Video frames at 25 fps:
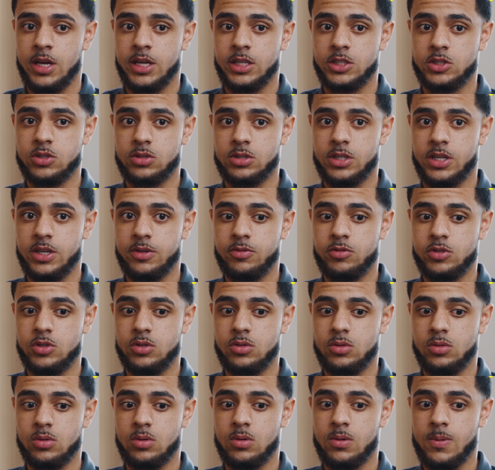it just gives
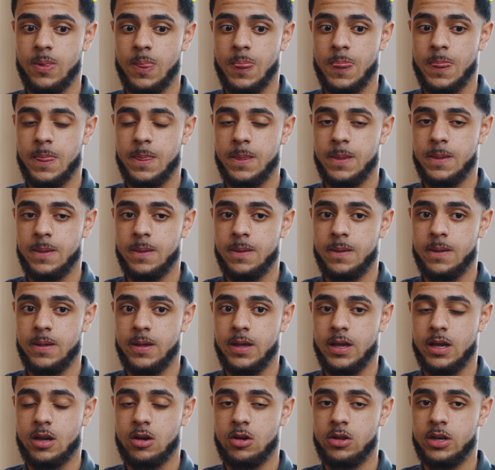you,
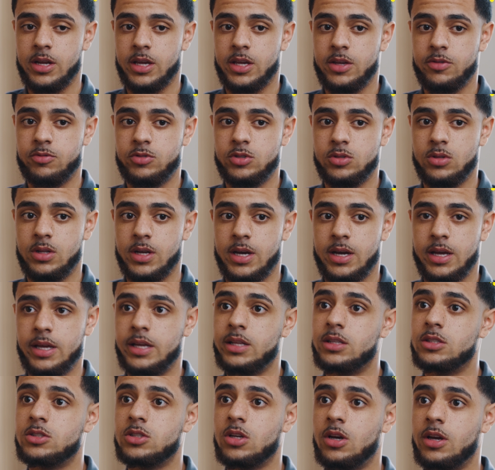it kind of gives you that
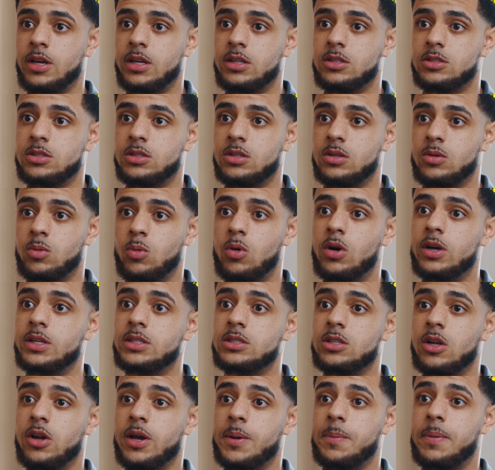insight into what
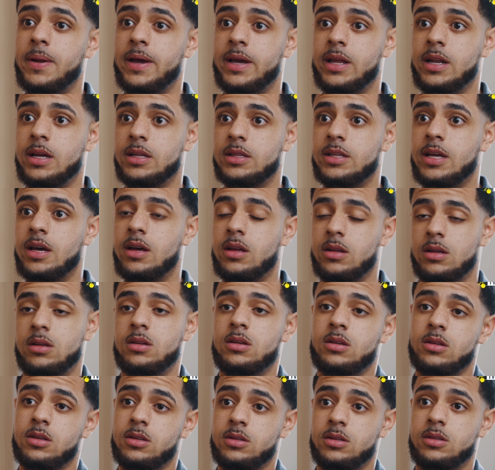it's like playing at that
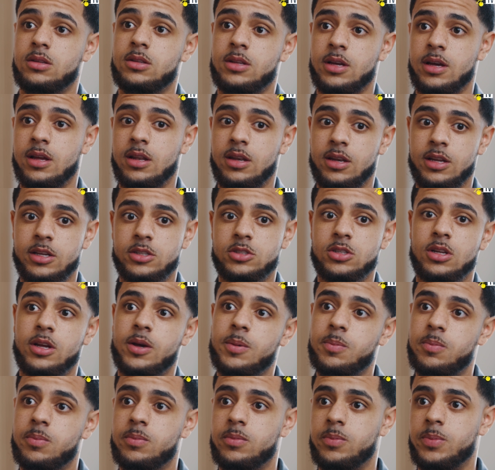
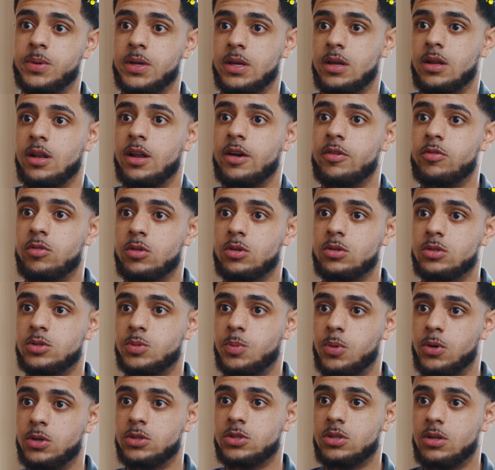literally a peak level, because
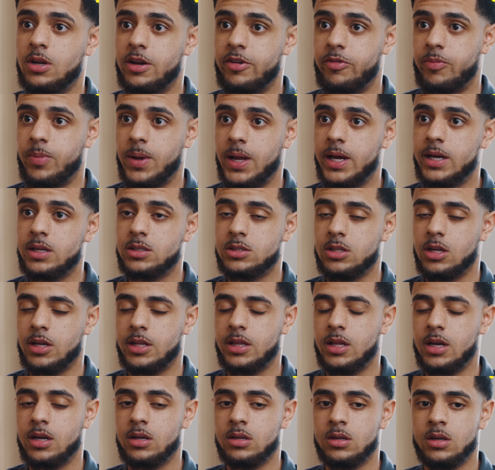Portugal have players
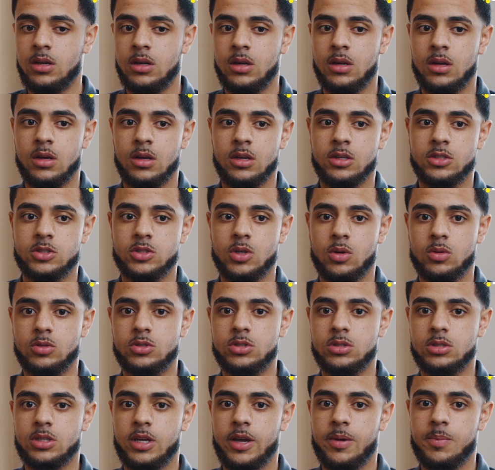like that. So it
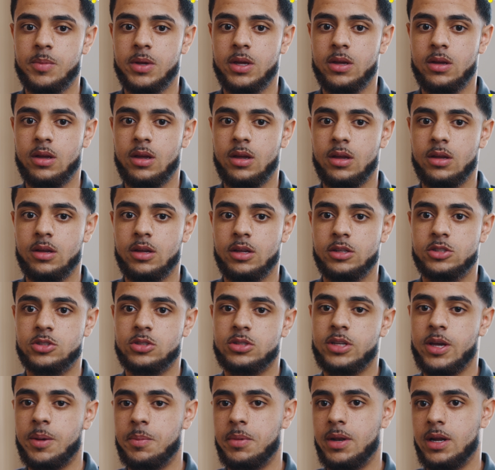just gave me
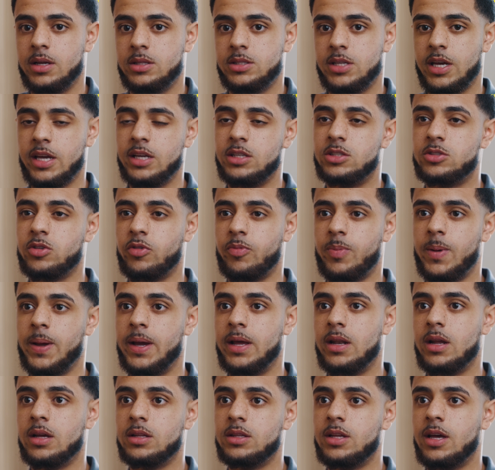that taste of
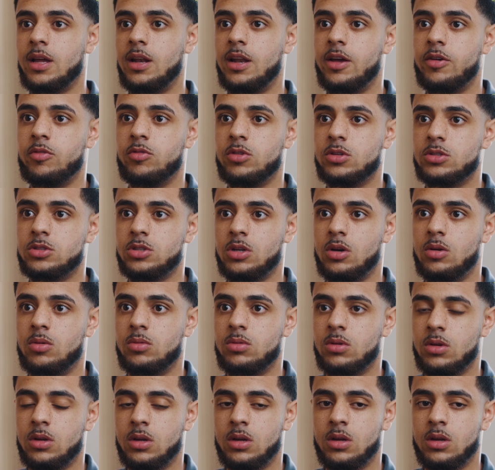playing at that level. So,